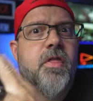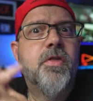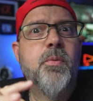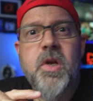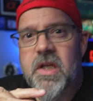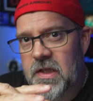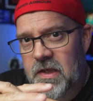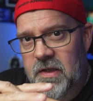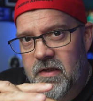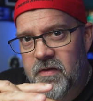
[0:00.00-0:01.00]

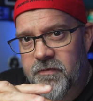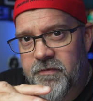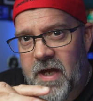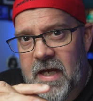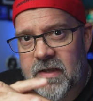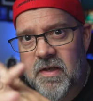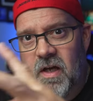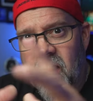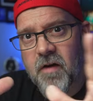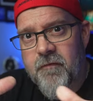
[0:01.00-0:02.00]
three in fact,
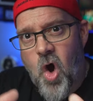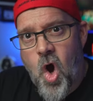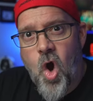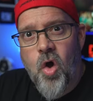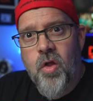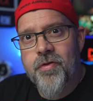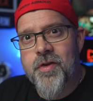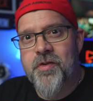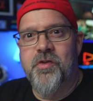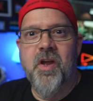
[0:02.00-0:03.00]
of all
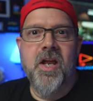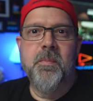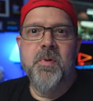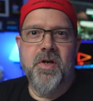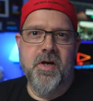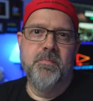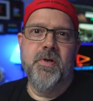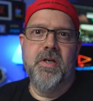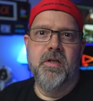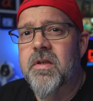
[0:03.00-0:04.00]
the same company.